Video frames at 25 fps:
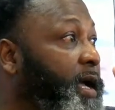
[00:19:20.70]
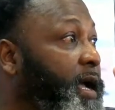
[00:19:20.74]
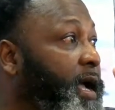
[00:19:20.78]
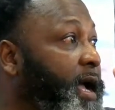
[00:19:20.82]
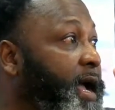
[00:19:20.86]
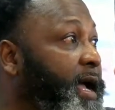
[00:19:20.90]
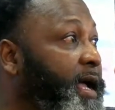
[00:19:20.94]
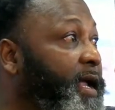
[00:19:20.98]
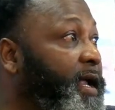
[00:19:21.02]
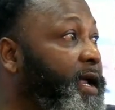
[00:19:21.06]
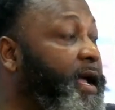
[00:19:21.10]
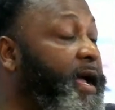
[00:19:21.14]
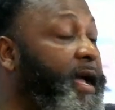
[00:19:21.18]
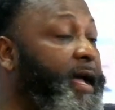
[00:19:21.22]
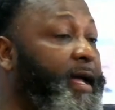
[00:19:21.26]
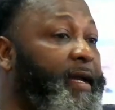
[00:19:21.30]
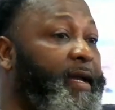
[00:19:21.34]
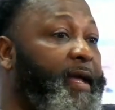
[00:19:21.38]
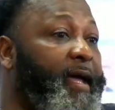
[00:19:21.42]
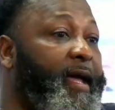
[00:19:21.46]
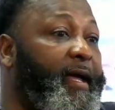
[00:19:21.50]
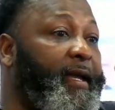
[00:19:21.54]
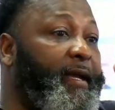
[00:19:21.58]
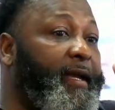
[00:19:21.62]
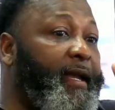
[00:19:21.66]

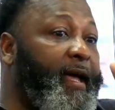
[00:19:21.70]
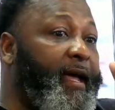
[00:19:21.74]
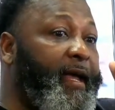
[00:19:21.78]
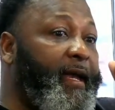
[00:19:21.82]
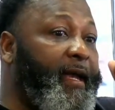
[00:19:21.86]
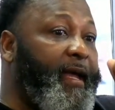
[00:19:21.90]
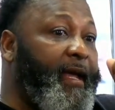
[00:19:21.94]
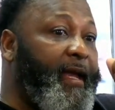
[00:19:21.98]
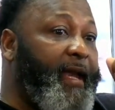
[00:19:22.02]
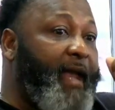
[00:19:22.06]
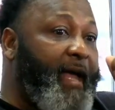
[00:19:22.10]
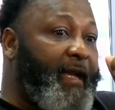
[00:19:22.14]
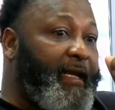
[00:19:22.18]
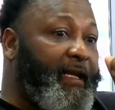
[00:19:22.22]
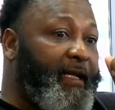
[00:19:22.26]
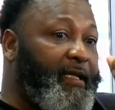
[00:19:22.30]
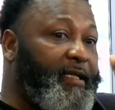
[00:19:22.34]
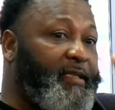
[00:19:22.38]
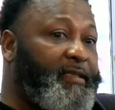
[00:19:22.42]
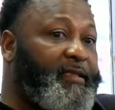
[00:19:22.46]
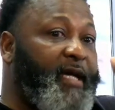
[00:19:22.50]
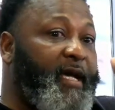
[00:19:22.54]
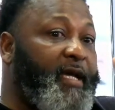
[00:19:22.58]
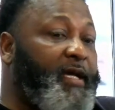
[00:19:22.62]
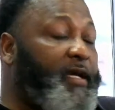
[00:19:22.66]
And I need
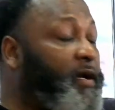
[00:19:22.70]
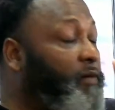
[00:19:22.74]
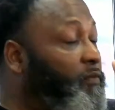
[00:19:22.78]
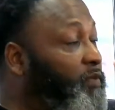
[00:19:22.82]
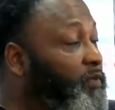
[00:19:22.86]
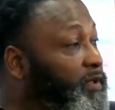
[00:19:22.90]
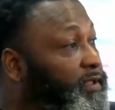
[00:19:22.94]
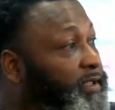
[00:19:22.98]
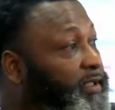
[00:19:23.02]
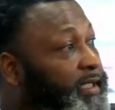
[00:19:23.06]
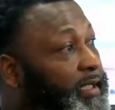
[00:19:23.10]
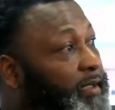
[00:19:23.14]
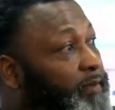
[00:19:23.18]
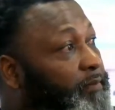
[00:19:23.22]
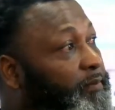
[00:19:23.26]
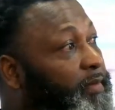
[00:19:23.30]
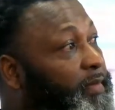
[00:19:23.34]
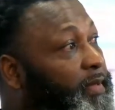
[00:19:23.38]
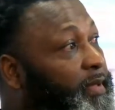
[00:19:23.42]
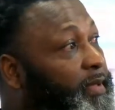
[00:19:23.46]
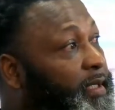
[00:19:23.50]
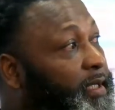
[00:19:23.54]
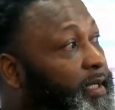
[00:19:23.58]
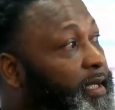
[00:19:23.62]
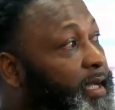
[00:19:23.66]
to tell you, it was deep.
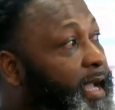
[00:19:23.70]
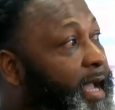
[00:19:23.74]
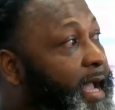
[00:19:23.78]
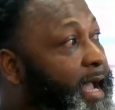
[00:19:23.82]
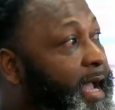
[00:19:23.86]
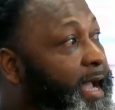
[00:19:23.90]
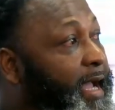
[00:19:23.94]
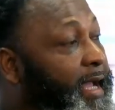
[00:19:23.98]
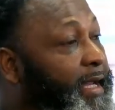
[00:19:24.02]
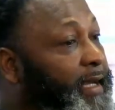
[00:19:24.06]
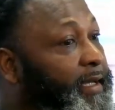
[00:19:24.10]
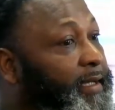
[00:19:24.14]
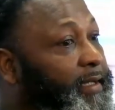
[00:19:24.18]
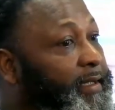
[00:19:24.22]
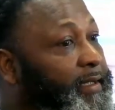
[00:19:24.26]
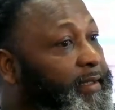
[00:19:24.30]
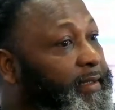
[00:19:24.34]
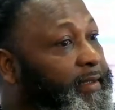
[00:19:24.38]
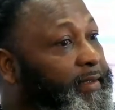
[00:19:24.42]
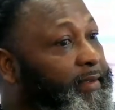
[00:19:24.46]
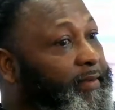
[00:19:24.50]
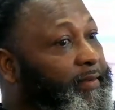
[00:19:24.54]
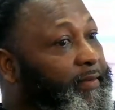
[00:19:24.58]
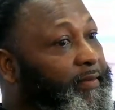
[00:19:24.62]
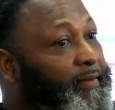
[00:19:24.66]
And
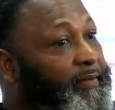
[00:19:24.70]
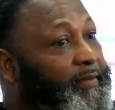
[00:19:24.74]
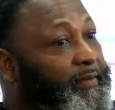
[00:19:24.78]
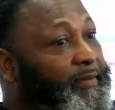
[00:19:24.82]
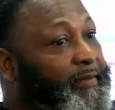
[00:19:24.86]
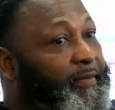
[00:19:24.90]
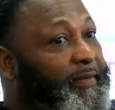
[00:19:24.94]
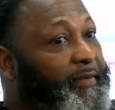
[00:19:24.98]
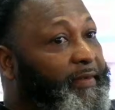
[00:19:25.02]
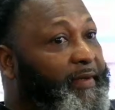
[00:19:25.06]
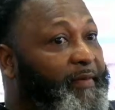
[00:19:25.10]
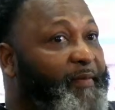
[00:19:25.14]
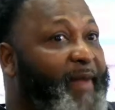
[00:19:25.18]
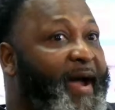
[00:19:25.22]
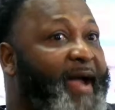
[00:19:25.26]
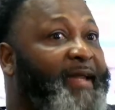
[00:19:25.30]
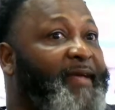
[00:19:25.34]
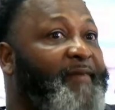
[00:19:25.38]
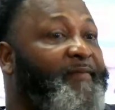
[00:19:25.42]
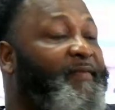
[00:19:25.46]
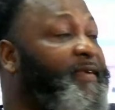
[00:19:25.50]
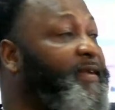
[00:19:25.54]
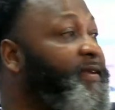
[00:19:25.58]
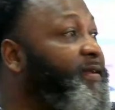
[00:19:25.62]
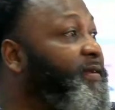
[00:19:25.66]
it might
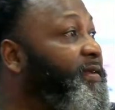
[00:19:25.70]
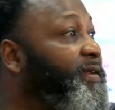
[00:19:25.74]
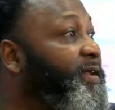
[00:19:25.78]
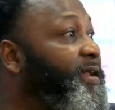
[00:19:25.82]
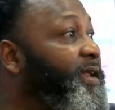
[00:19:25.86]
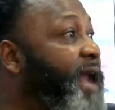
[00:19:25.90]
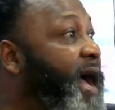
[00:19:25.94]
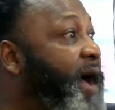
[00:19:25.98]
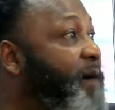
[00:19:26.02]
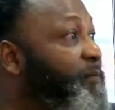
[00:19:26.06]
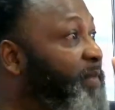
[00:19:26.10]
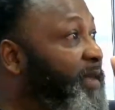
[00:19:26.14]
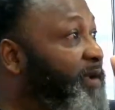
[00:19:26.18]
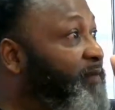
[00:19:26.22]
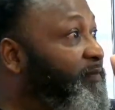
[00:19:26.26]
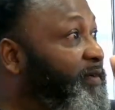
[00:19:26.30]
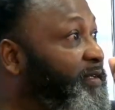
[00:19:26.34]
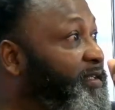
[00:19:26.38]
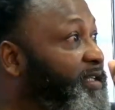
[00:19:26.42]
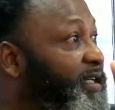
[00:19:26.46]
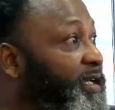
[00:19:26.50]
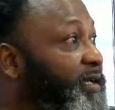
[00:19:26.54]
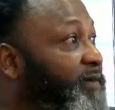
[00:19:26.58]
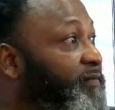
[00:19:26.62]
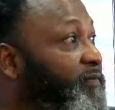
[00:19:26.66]
even not be for
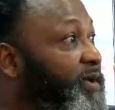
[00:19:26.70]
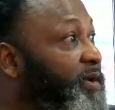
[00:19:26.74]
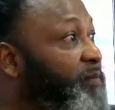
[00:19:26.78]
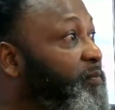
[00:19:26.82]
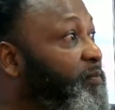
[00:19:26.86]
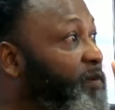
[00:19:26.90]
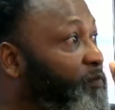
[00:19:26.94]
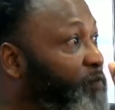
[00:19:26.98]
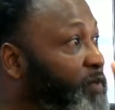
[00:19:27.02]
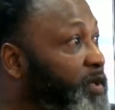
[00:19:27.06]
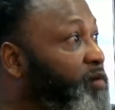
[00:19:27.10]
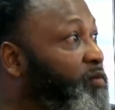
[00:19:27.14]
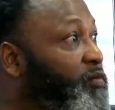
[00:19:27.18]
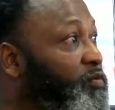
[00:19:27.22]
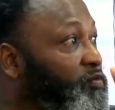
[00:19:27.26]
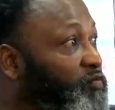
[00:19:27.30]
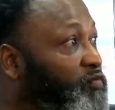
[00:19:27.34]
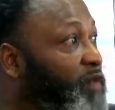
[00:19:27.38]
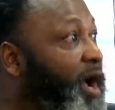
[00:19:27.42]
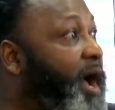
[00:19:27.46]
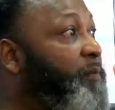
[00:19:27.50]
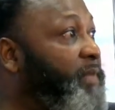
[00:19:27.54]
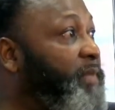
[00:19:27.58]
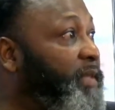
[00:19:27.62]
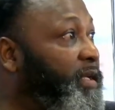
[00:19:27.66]
TV, but we're gonna
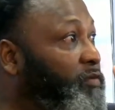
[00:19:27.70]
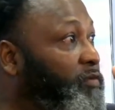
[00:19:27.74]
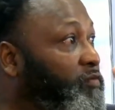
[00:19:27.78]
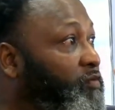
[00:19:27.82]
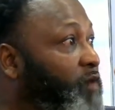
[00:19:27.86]
drop this, right?